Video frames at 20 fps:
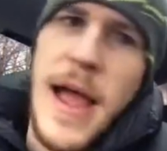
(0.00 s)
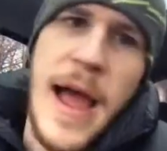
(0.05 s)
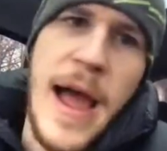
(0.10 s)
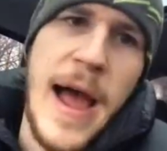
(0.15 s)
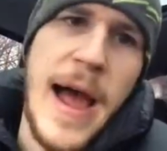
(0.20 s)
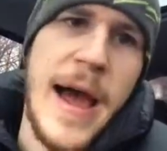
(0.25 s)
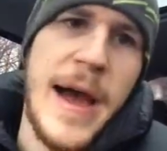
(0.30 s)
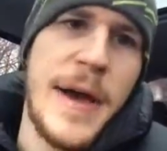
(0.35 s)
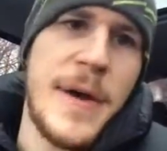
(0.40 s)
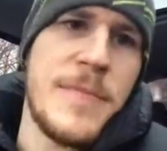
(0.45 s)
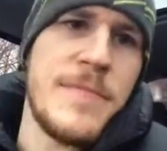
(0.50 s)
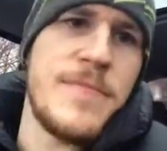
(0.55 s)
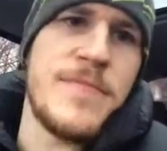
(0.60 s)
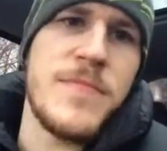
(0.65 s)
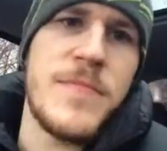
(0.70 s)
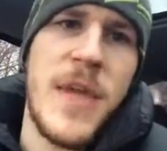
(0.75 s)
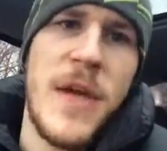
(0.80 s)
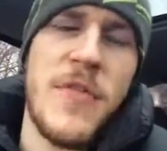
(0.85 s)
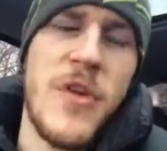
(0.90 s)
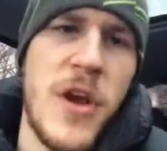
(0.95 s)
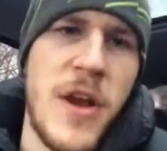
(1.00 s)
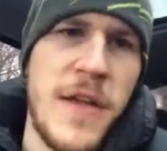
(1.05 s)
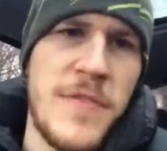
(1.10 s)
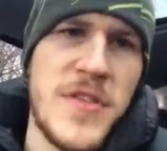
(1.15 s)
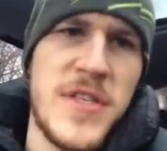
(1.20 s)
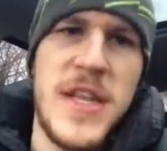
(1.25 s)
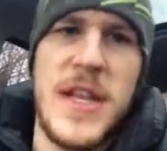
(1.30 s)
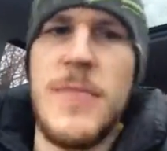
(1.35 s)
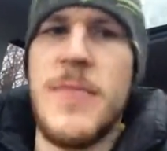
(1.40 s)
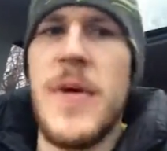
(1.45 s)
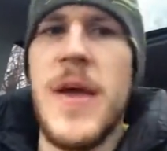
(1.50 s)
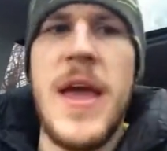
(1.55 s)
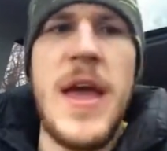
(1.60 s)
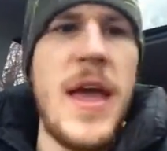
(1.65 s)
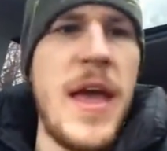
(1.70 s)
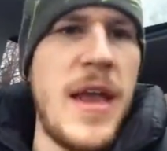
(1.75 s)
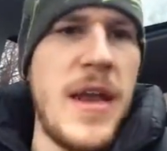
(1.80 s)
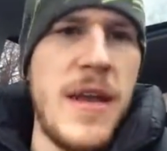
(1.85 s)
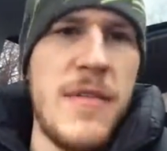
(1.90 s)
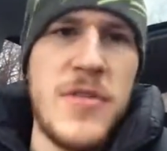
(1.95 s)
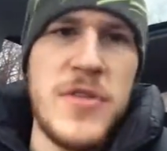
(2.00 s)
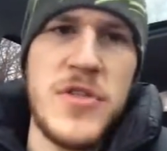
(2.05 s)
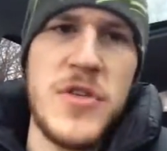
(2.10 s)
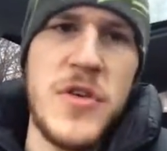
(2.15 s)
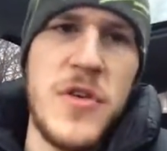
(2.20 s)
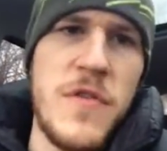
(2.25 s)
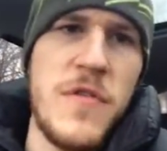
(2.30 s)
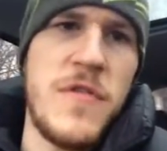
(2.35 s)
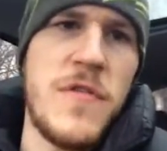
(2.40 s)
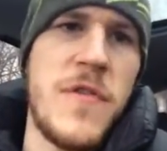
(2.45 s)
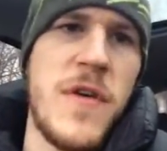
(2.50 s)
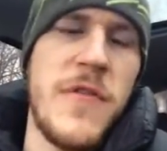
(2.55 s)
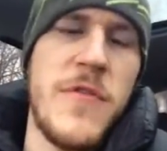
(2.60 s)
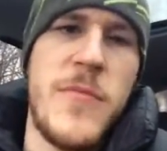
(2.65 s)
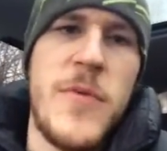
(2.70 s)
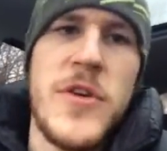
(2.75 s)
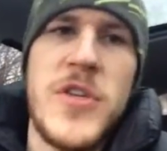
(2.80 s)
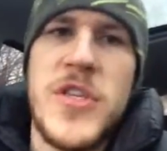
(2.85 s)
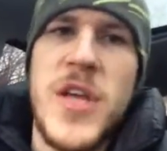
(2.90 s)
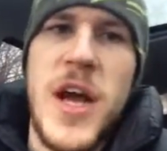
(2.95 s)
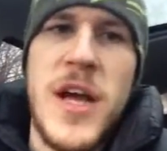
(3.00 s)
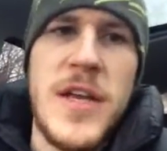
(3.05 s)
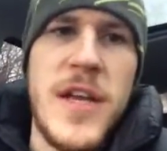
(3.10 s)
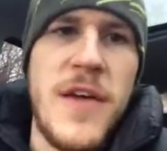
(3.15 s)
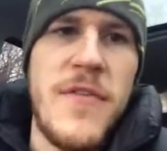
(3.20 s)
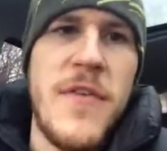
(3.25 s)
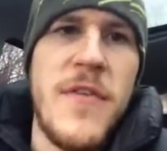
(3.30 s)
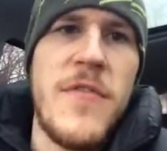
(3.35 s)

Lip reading: Have we got enough sleep in? Have we sort of, have we pushed hard enough?